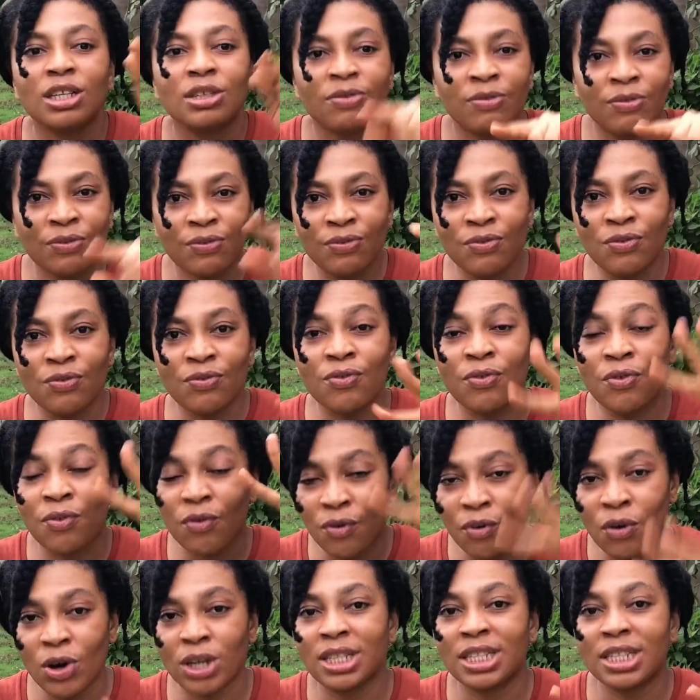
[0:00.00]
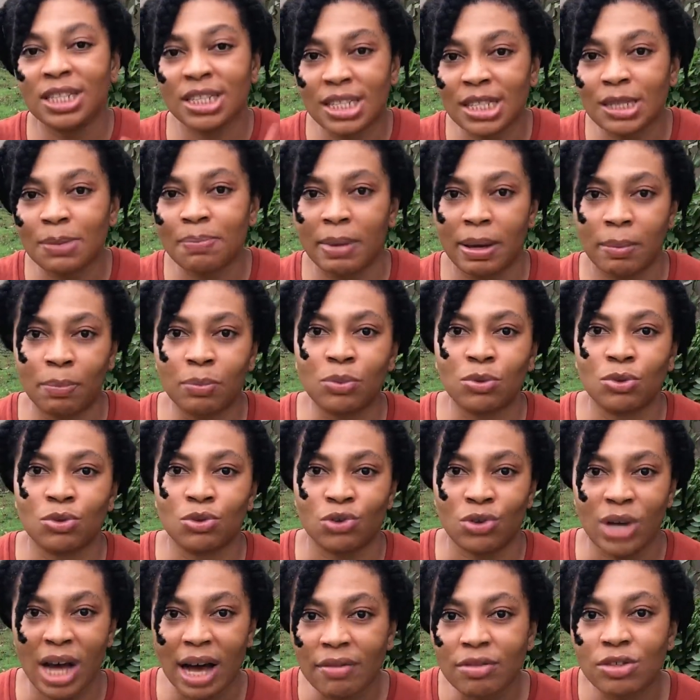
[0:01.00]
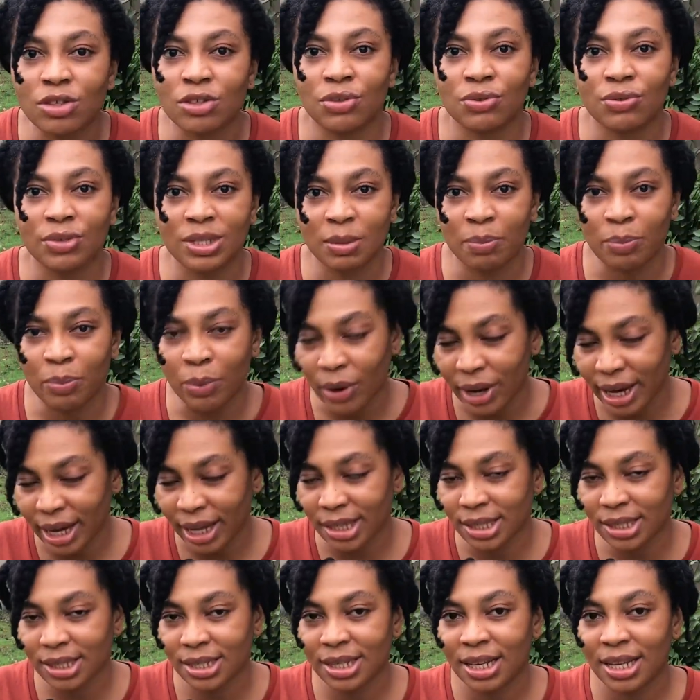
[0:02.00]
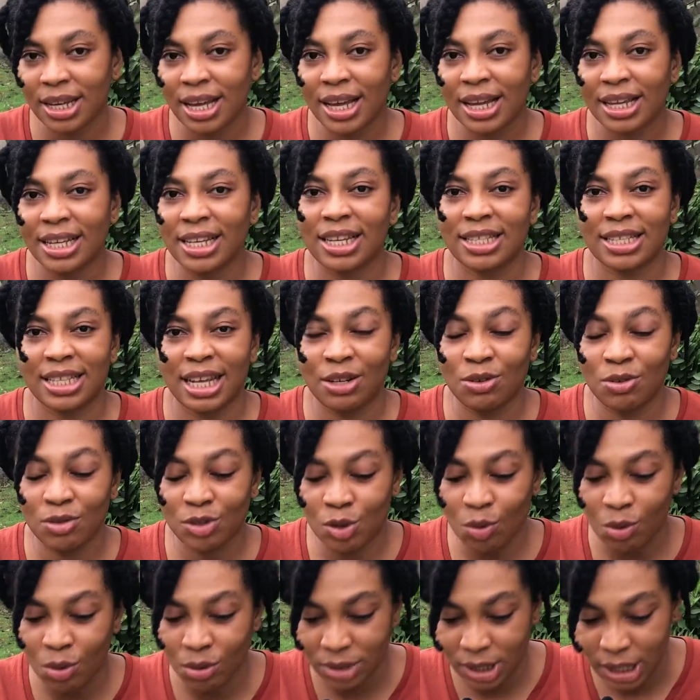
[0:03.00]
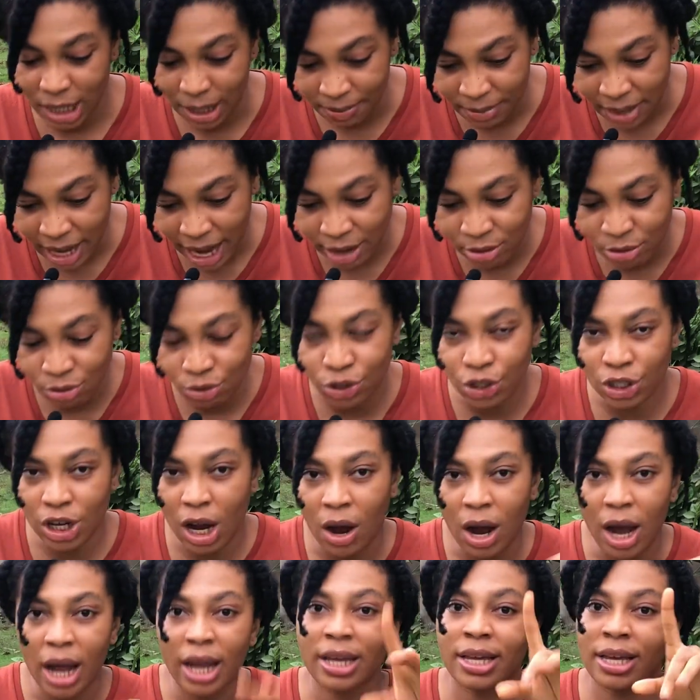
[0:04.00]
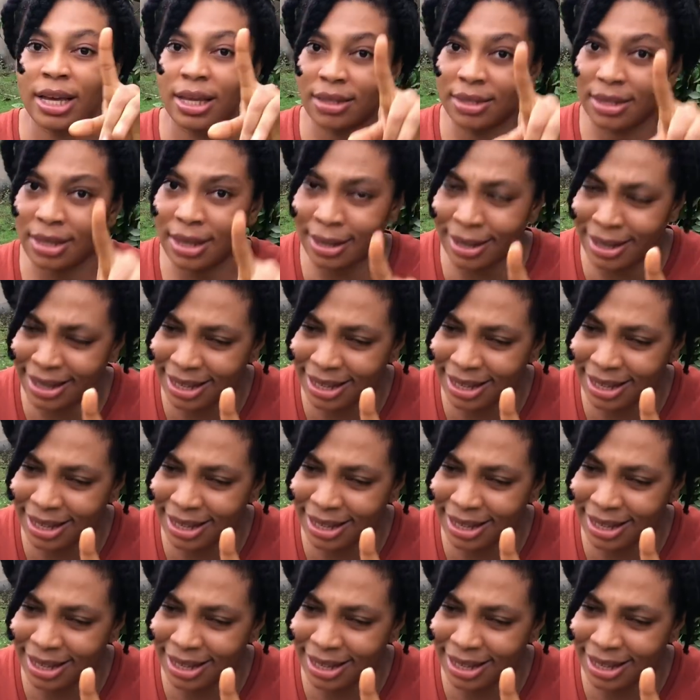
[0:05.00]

For this purpose, you have to use a bucket. Yes, I know someone tell me I use shower. Yes,